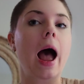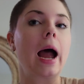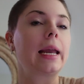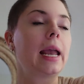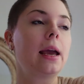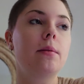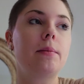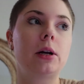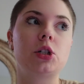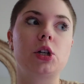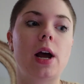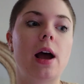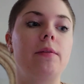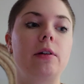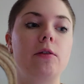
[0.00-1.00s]
I can't imagine
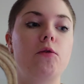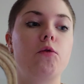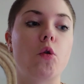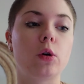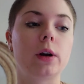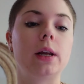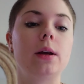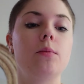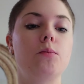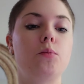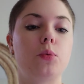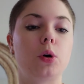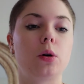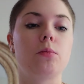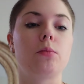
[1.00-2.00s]
having 40
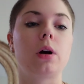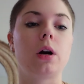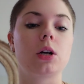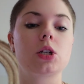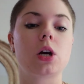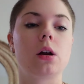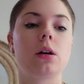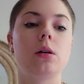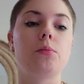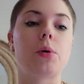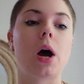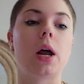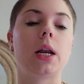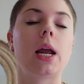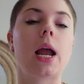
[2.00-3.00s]
burn marks on your
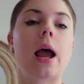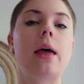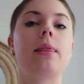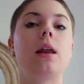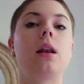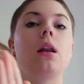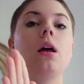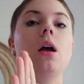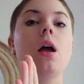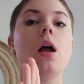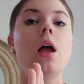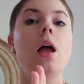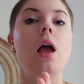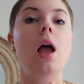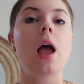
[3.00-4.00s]
body and then
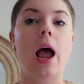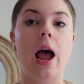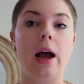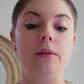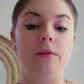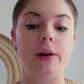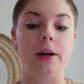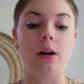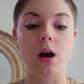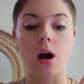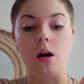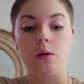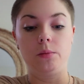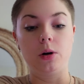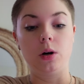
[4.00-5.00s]
having
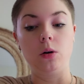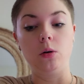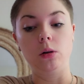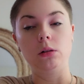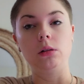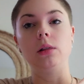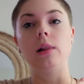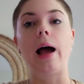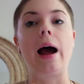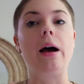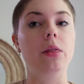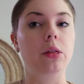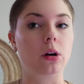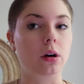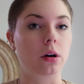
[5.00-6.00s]
Kambo
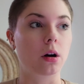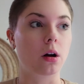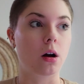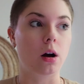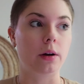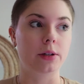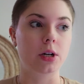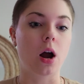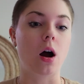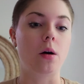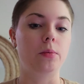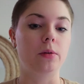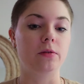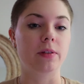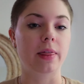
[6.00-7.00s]
lathered on
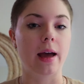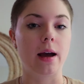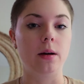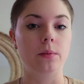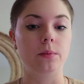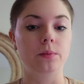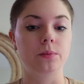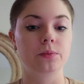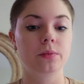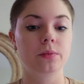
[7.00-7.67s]
top of them